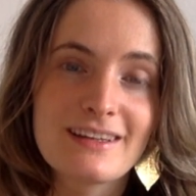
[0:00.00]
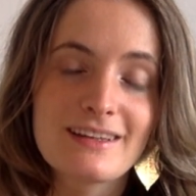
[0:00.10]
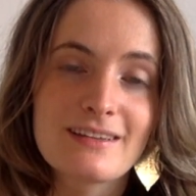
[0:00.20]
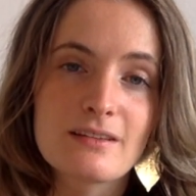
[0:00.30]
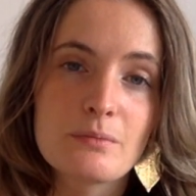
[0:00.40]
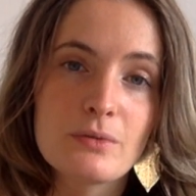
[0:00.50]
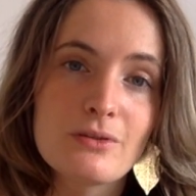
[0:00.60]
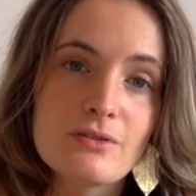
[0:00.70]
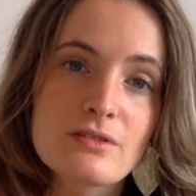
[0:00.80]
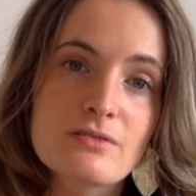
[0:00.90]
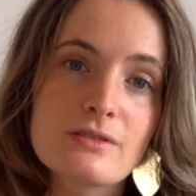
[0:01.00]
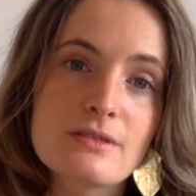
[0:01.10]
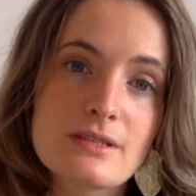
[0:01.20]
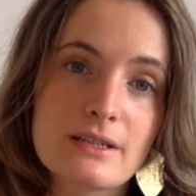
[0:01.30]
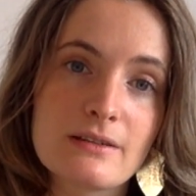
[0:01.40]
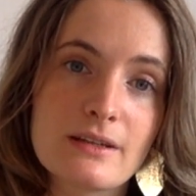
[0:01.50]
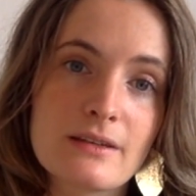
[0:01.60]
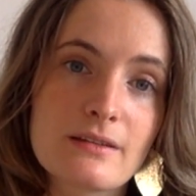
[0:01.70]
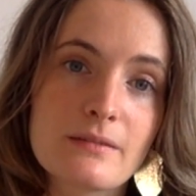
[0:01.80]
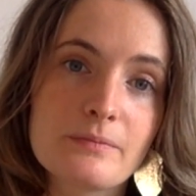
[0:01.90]
There's this beautiful
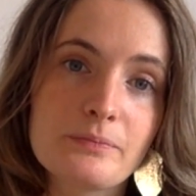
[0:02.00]
stillness.